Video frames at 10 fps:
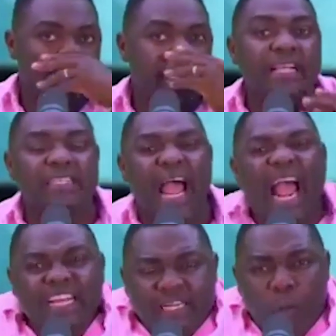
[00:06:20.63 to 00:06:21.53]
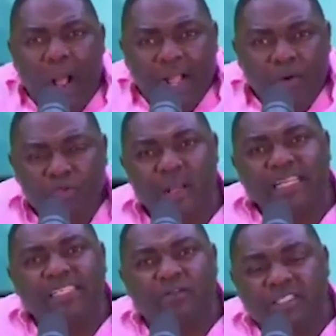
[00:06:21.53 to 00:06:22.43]
Now say Aisha Huang no
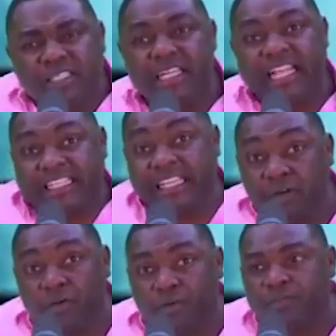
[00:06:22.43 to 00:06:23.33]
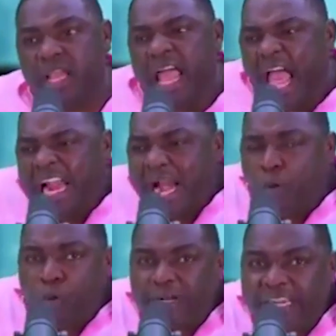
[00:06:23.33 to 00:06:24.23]
2017 ya chin no and I
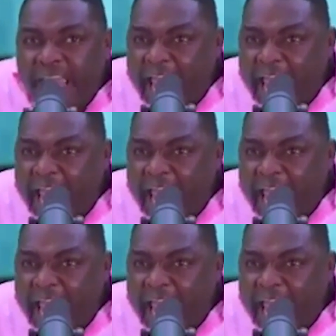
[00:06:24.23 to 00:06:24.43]
could